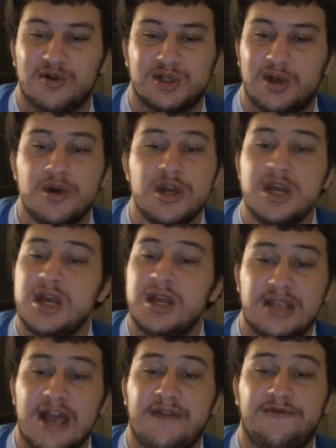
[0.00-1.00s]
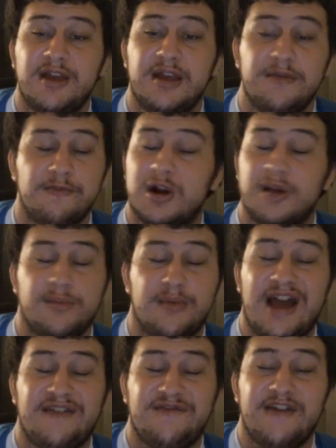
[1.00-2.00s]
So definitely one of
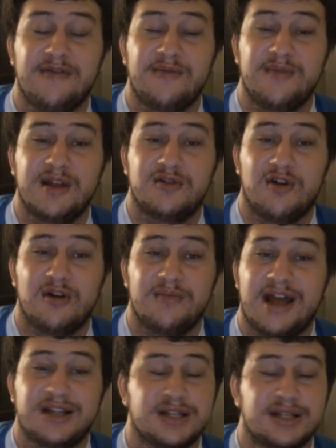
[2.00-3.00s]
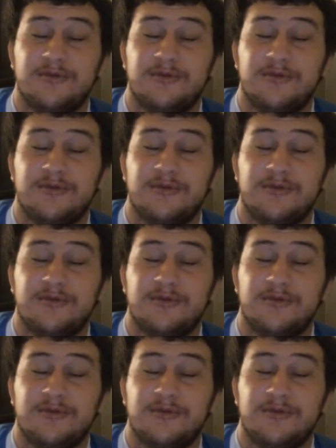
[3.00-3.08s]
my favorite mid-card matches.